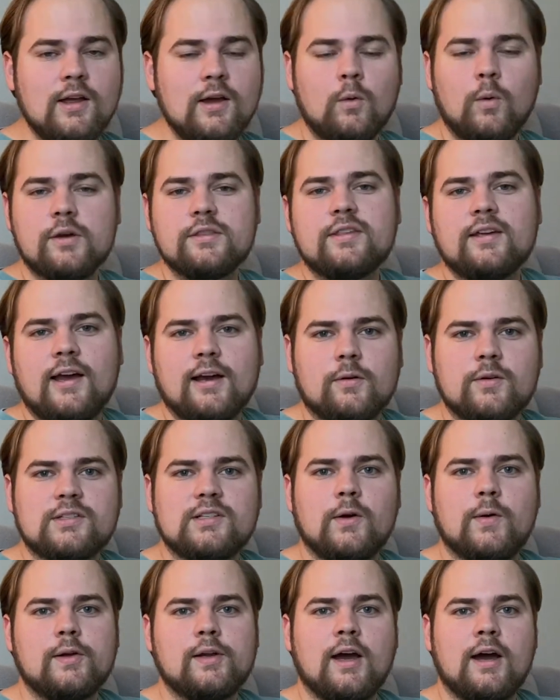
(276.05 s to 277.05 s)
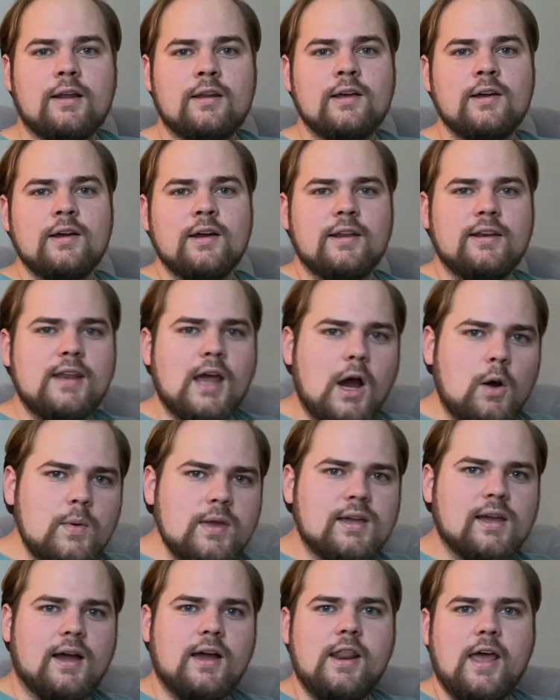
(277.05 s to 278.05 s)
what the heck was going on, now we
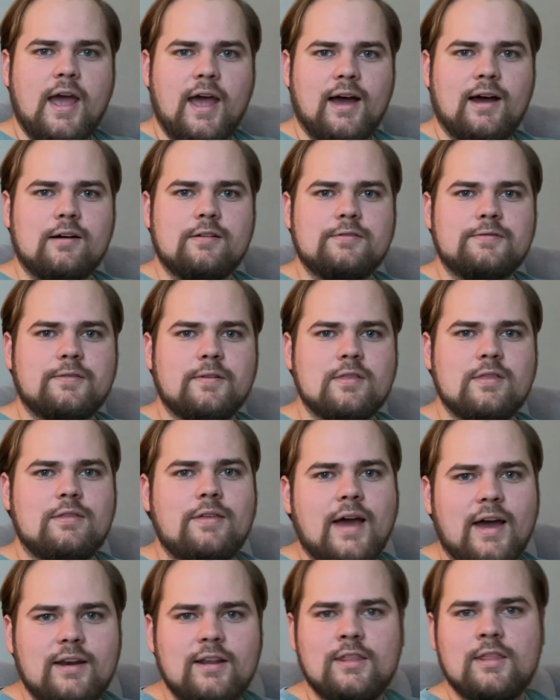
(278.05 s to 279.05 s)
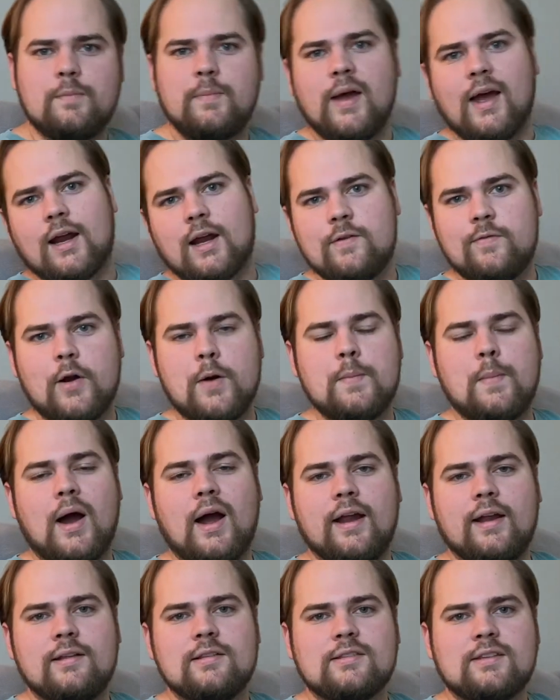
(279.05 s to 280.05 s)
kind of have that in the back of our
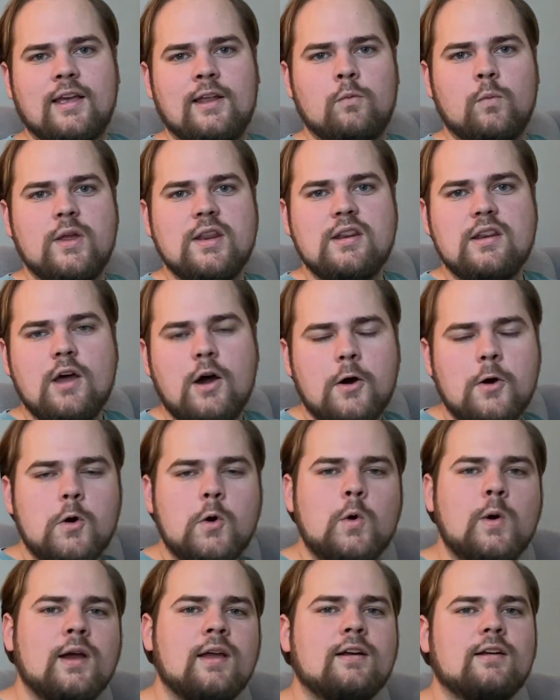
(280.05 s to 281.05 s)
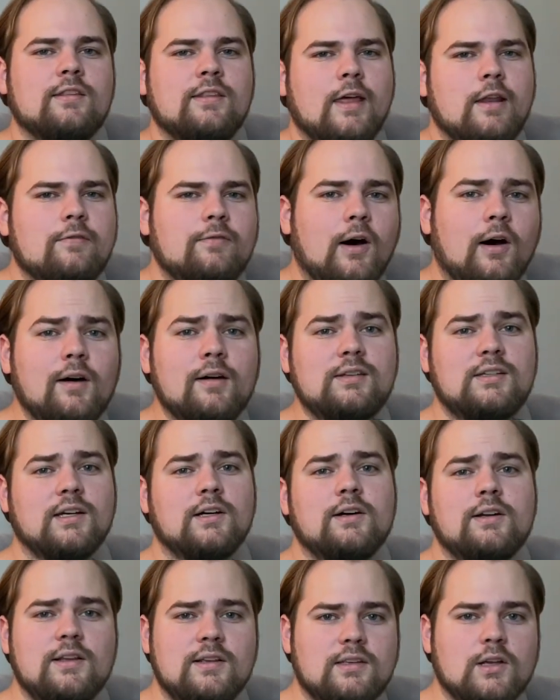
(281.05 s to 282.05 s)
minds, and we know that
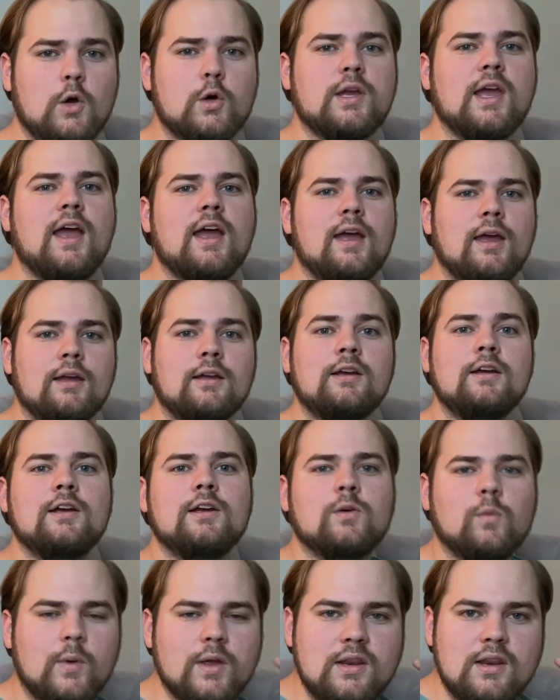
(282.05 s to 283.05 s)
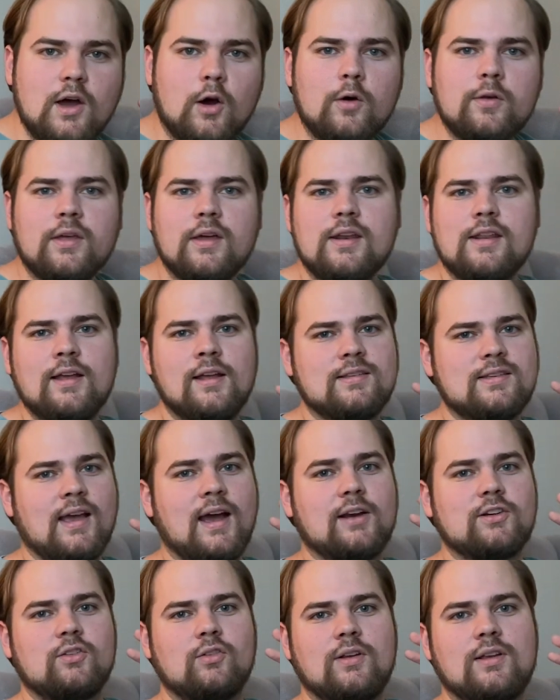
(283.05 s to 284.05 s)
volatility is okay. We know that it's
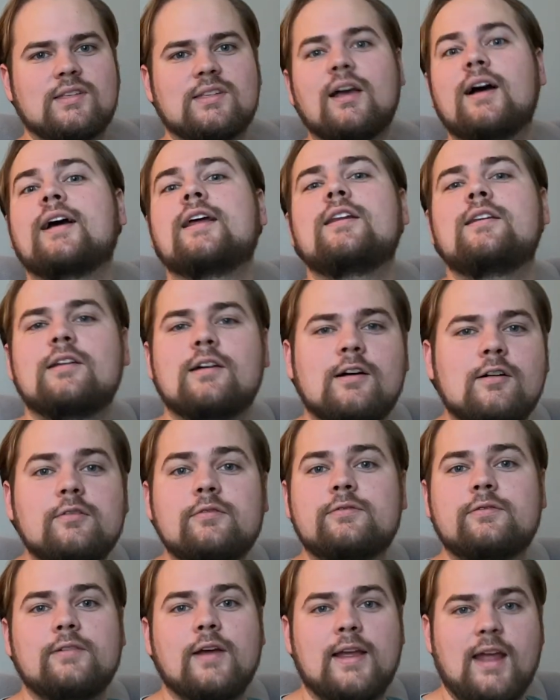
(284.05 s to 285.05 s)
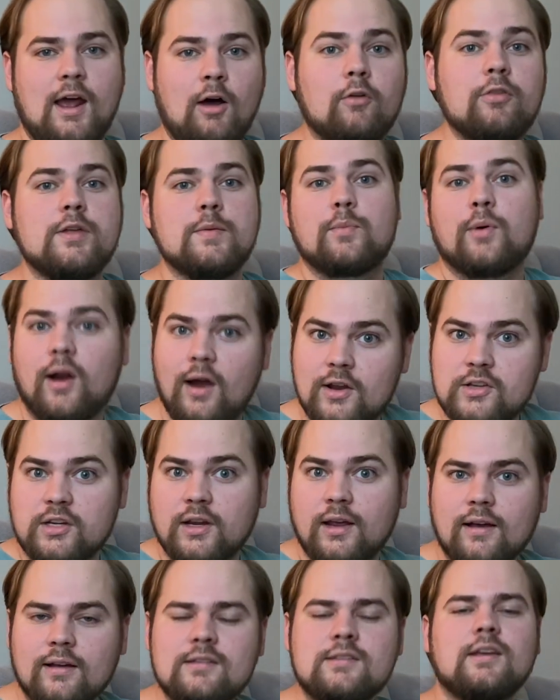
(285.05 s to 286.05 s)
actually a sign of a healthy
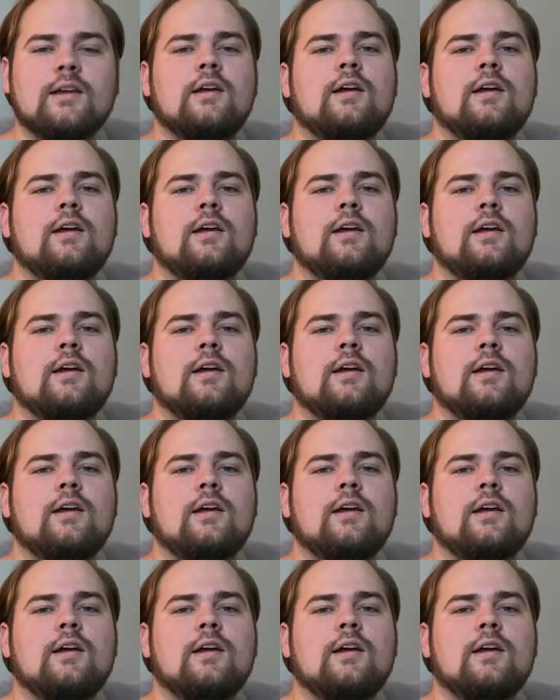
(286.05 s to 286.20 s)
project.